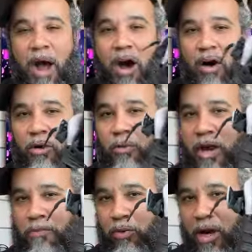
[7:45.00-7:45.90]
all the
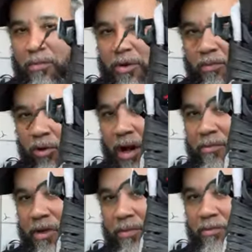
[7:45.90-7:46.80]
way premium,
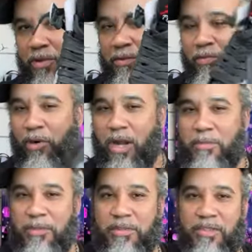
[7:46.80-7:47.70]
premium, and put
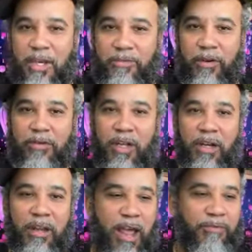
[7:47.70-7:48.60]
premium stuff on there,
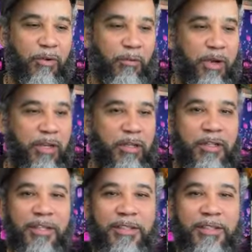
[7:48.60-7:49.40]
like for real,